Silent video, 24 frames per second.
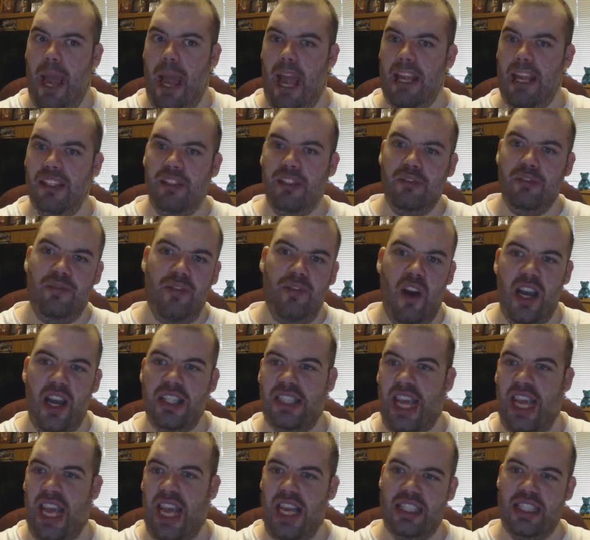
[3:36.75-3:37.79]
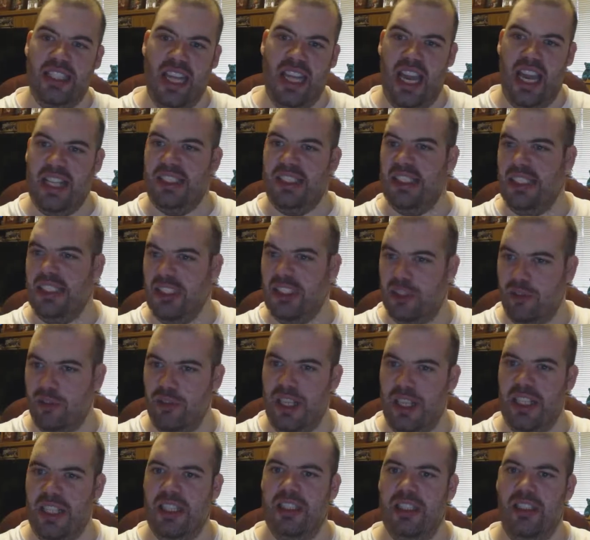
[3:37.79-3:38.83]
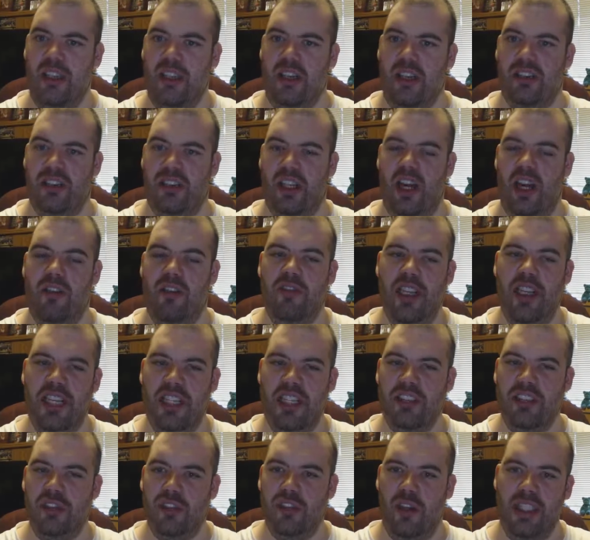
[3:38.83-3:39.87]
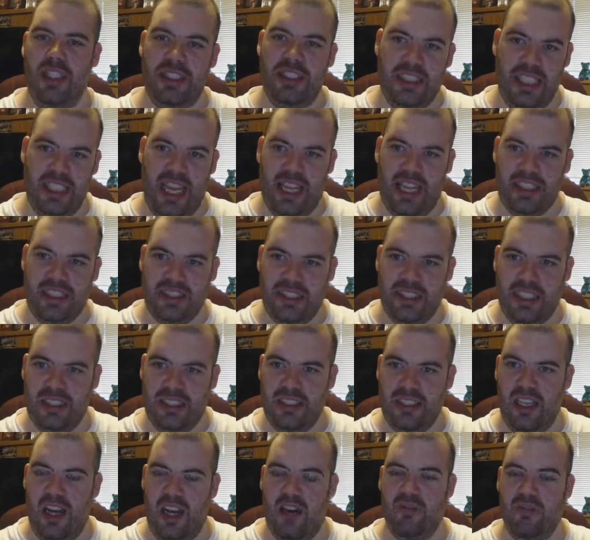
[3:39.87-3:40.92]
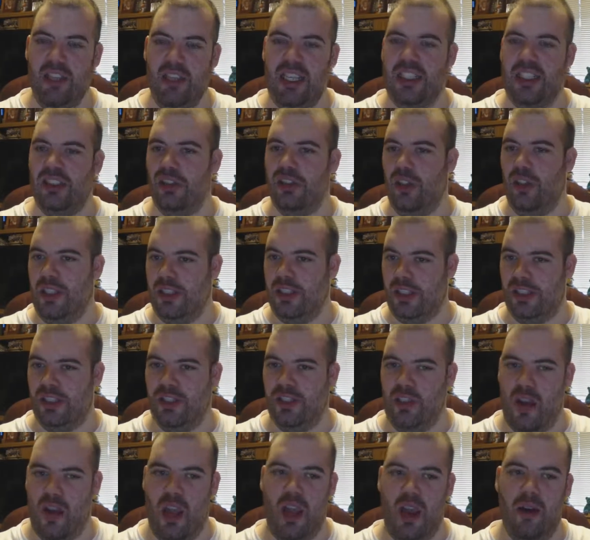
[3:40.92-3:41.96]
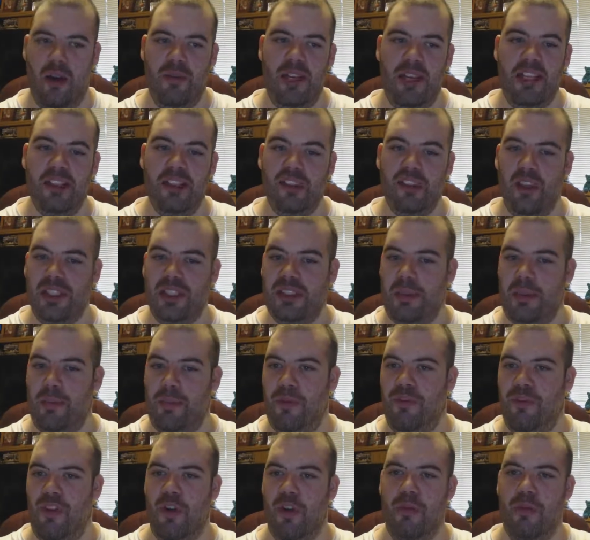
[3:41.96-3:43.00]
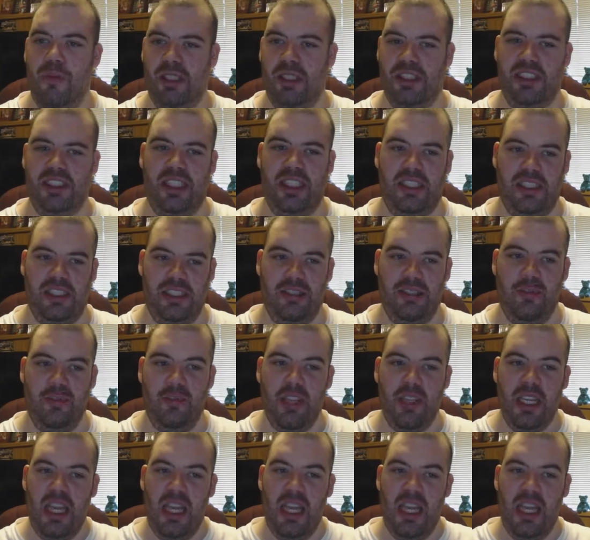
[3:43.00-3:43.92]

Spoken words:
And you find out at the end, and it's really good. I really enjoyed the ending. I really enjoyed the story. I really enjoyed the performances.